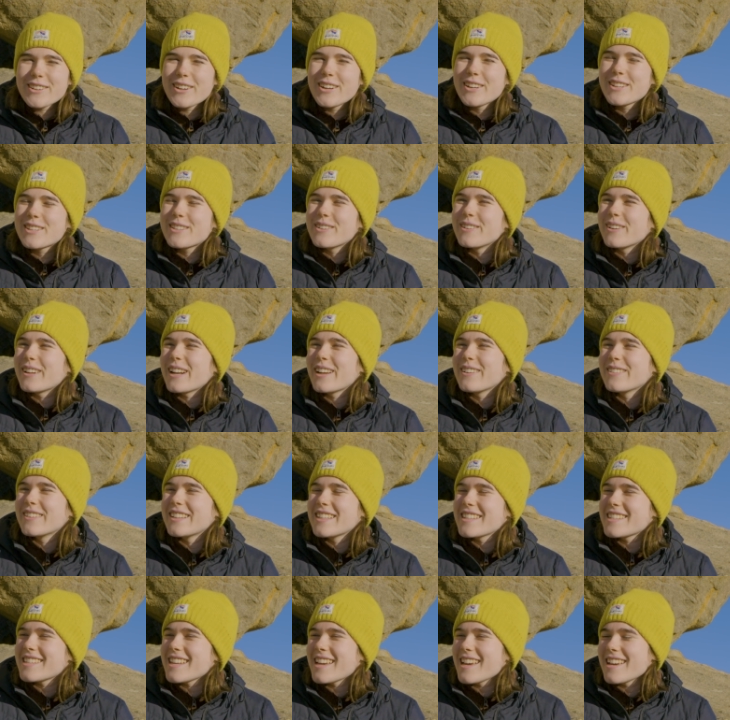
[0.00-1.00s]
across what I
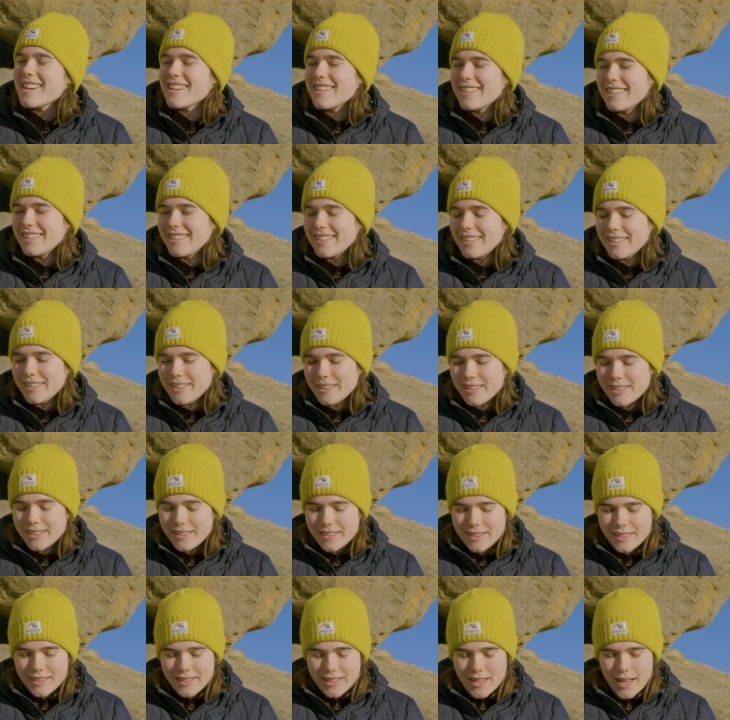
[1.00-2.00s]
want to say.
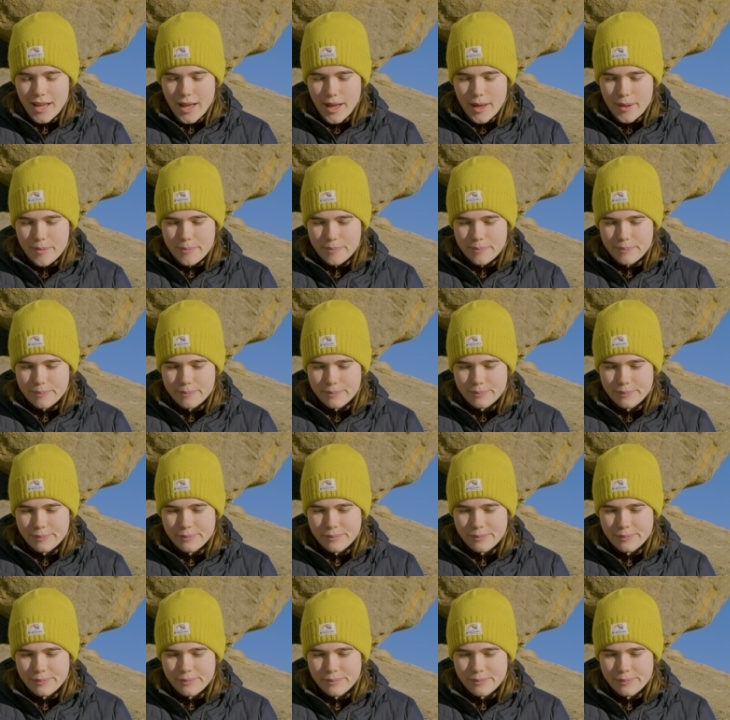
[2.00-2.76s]
Um,